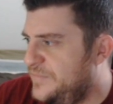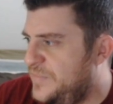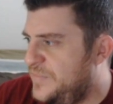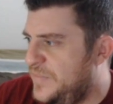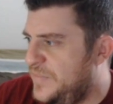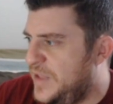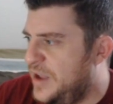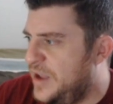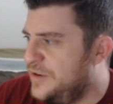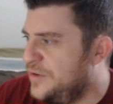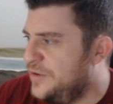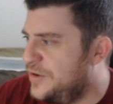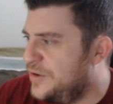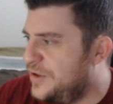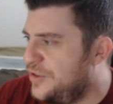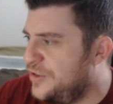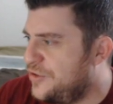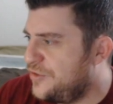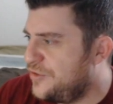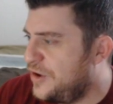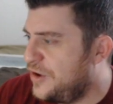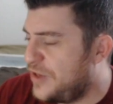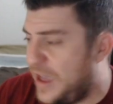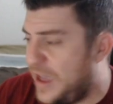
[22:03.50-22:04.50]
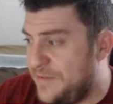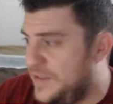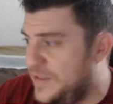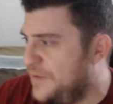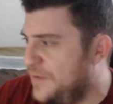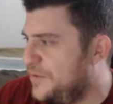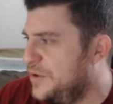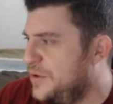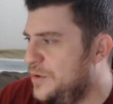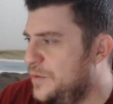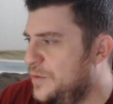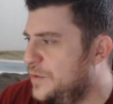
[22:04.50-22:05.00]
under construct. I've
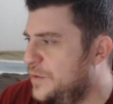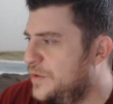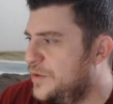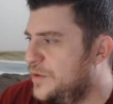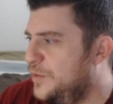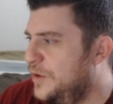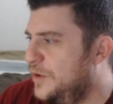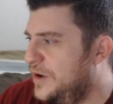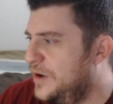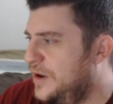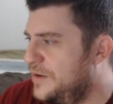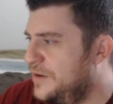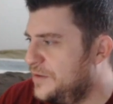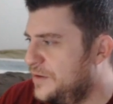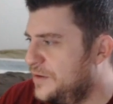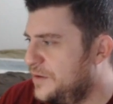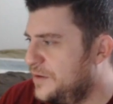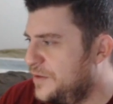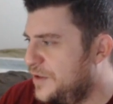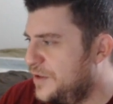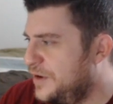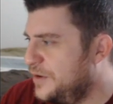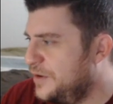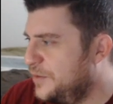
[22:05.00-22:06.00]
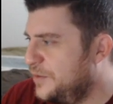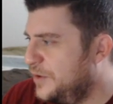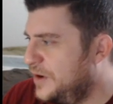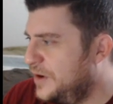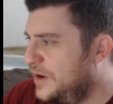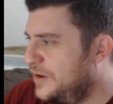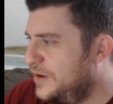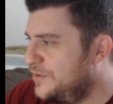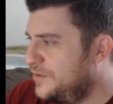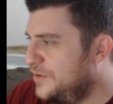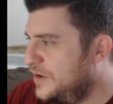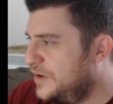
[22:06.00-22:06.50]
never used a 100 or seen a
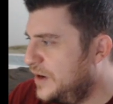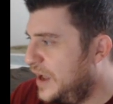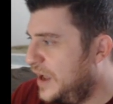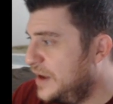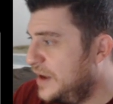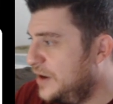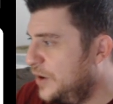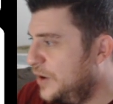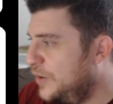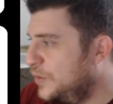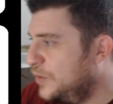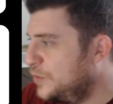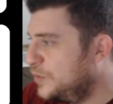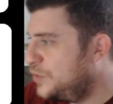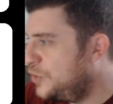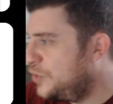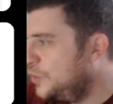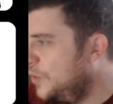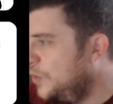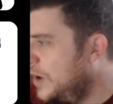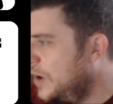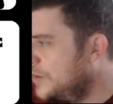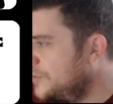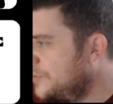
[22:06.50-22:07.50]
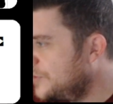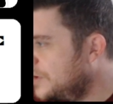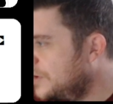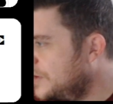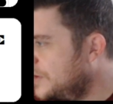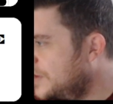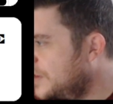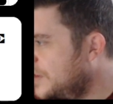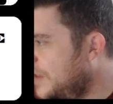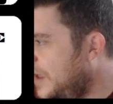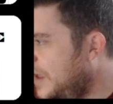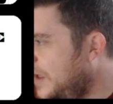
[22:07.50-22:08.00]
100. I know
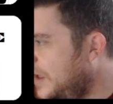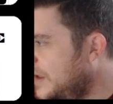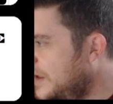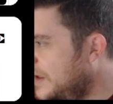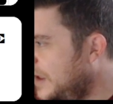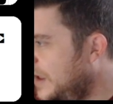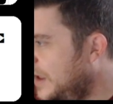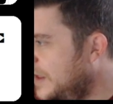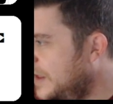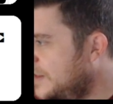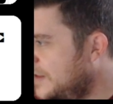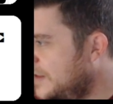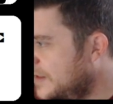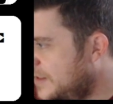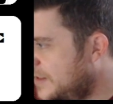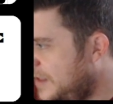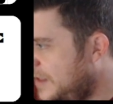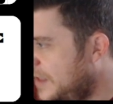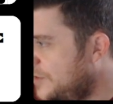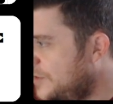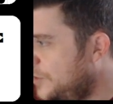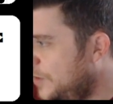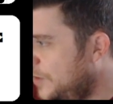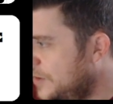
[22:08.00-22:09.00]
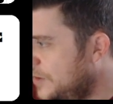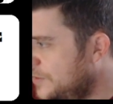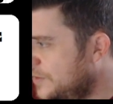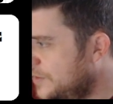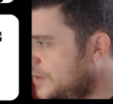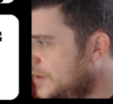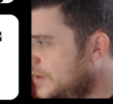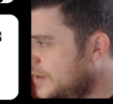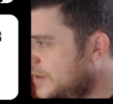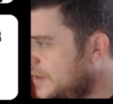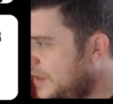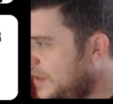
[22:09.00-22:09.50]
200s like success, 200
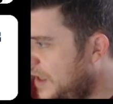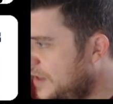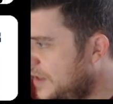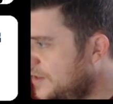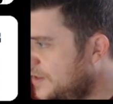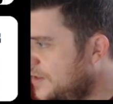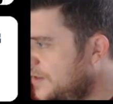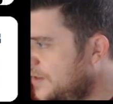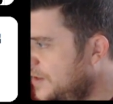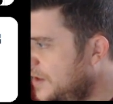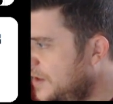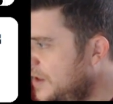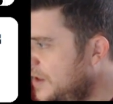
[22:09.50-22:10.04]
success,